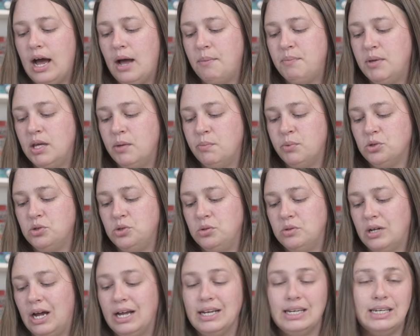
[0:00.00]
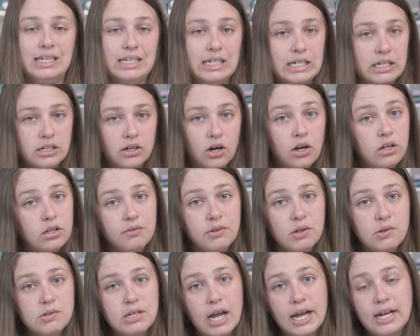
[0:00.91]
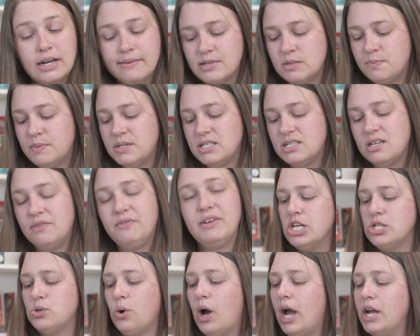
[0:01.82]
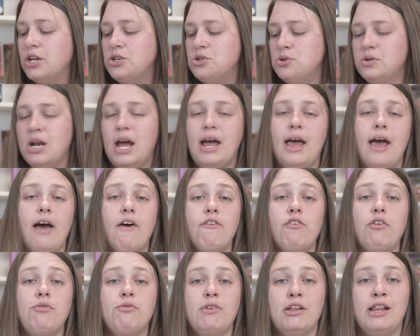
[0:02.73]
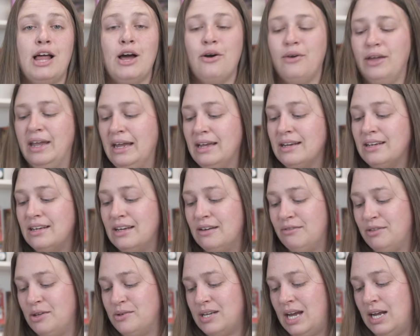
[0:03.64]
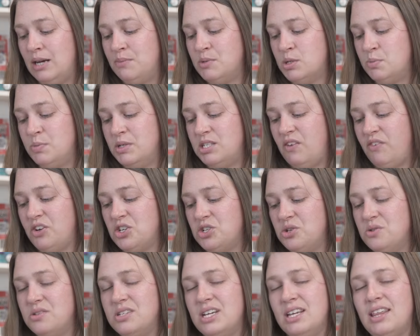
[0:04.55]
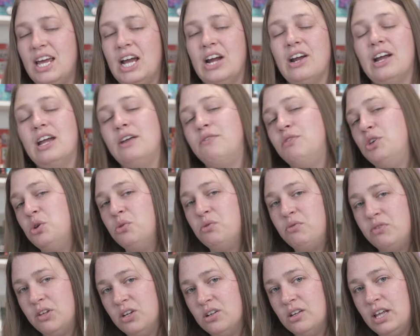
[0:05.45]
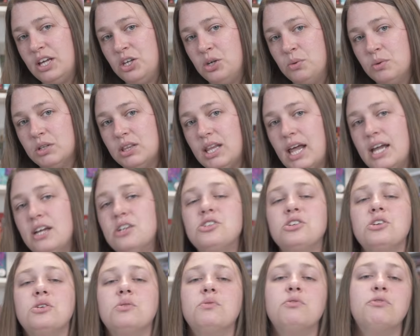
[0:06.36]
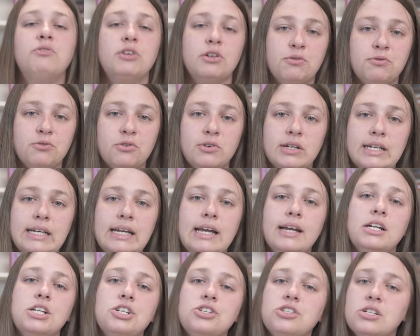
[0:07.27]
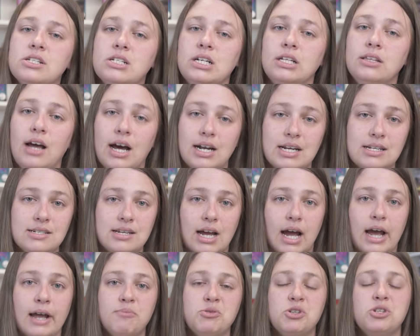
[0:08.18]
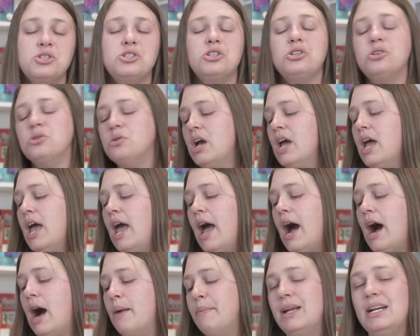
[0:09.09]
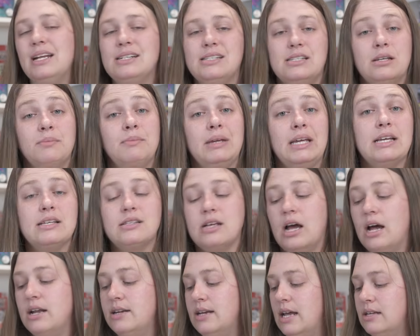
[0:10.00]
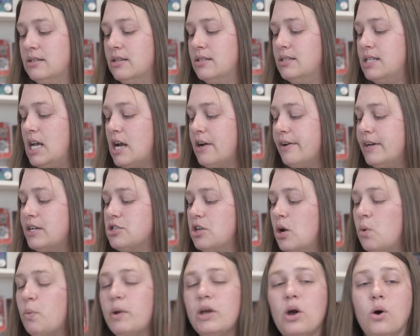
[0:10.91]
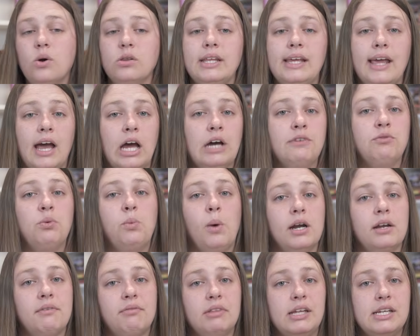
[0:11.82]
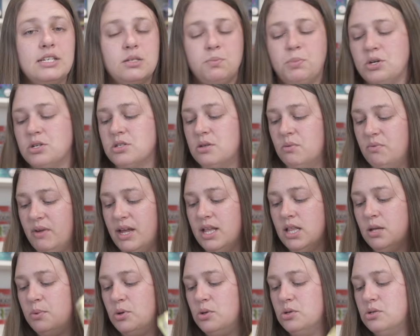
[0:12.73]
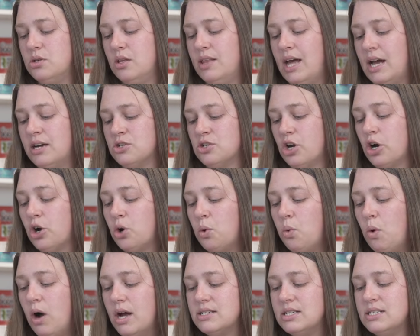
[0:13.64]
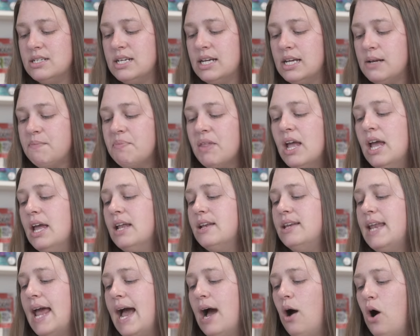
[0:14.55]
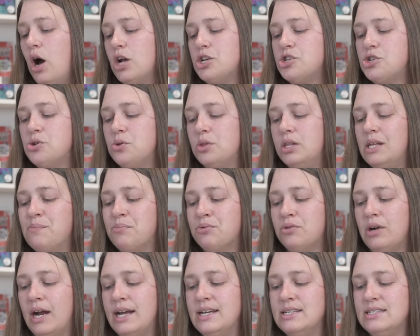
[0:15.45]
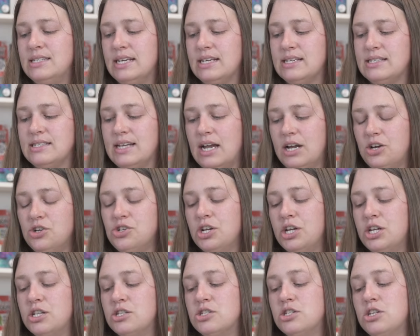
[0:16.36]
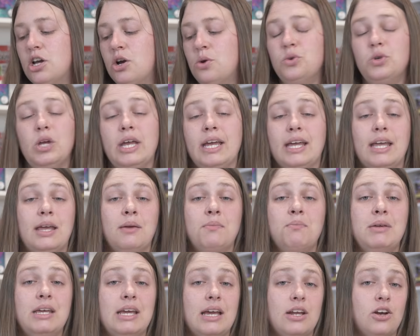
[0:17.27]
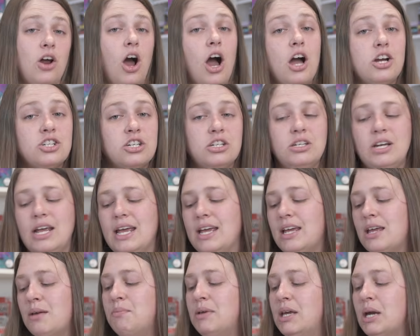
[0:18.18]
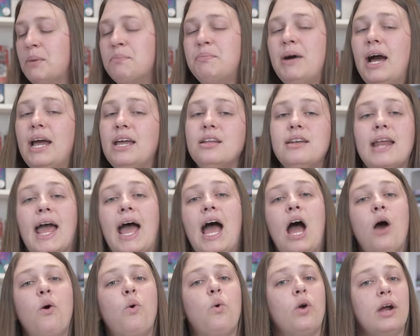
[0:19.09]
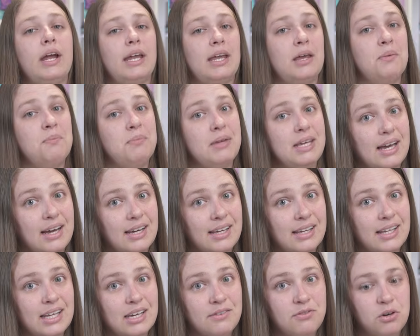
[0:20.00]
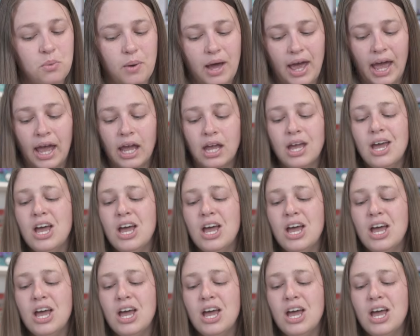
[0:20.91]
People do not need all of those item specifics, so I do not ever fill out any of those item specifics you see there. If you feel like you would like to, feel free. It is just a lot of time to do, and it to me is unnecessary. So we only have one of these books available, so that is our quantity. Now onto the pricing section. So it can be an auction, it can be a buy it now, or it can be a giveaway.